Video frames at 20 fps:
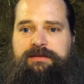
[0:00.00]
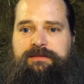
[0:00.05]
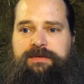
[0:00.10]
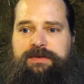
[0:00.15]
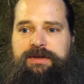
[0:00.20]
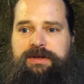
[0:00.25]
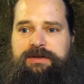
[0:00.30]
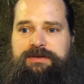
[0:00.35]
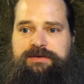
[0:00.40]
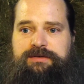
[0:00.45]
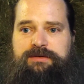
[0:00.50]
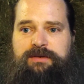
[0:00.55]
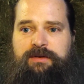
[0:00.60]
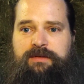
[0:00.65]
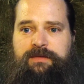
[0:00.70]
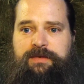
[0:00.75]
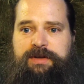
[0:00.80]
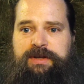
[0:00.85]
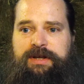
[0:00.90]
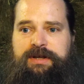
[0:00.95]
If you hit your
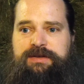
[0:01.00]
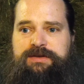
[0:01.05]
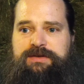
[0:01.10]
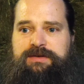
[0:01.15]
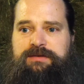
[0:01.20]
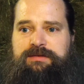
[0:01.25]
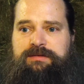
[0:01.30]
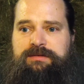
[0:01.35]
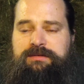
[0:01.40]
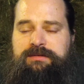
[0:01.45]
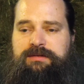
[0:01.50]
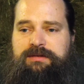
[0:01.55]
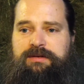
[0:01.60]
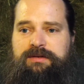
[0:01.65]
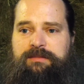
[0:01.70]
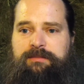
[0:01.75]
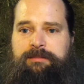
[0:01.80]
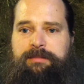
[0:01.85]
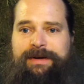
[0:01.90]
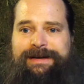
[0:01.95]
notification
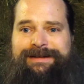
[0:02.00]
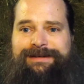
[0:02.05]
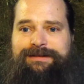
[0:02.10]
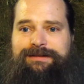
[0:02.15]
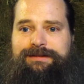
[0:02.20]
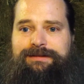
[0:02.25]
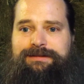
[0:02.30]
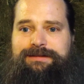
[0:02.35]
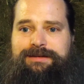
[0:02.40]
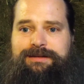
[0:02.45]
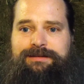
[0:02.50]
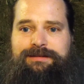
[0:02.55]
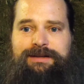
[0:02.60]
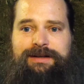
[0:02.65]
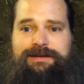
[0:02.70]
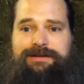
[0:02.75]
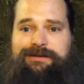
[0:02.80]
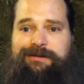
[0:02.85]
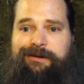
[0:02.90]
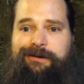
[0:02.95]
bell, turn
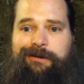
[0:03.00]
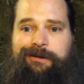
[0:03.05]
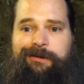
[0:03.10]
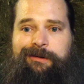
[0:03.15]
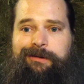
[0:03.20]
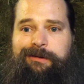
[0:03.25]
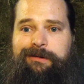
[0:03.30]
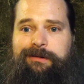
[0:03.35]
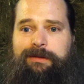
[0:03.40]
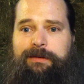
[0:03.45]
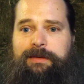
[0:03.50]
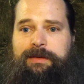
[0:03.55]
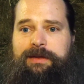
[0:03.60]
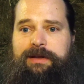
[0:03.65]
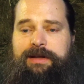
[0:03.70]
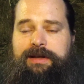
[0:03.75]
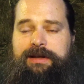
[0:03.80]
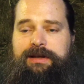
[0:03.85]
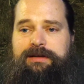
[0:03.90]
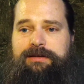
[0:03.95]
that to all,
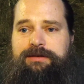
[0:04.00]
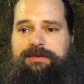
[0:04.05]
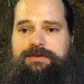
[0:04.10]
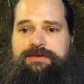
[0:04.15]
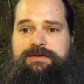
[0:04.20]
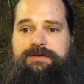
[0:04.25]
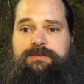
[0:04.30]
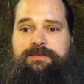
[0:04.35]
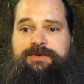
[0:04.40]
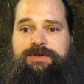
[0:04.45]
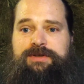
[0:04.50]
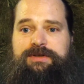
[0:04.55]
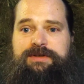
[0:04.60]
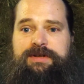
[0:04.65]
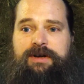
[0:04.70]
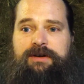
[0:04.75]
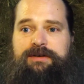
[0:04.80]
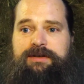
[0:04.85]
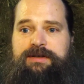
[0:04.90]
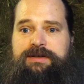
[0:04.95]
then YouTube should
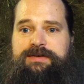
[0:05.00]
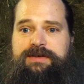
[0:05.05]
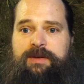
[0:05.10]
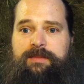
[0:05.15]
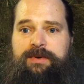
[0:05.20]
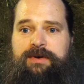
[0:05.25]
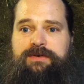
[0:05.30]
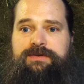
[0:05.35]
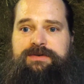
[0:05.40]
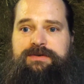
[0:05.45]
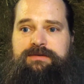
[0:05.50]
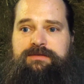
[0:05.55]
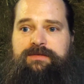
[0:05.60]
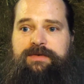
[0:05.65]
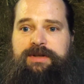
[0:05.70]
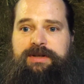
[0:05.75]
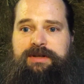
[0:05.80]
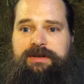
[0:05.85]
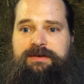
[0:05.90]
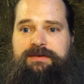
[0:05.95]
tell you as I post new
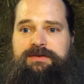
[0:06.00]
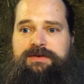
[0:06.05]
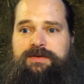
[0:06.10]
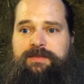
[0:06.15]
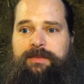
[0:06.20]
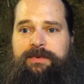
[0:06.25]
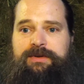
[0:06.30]
videos.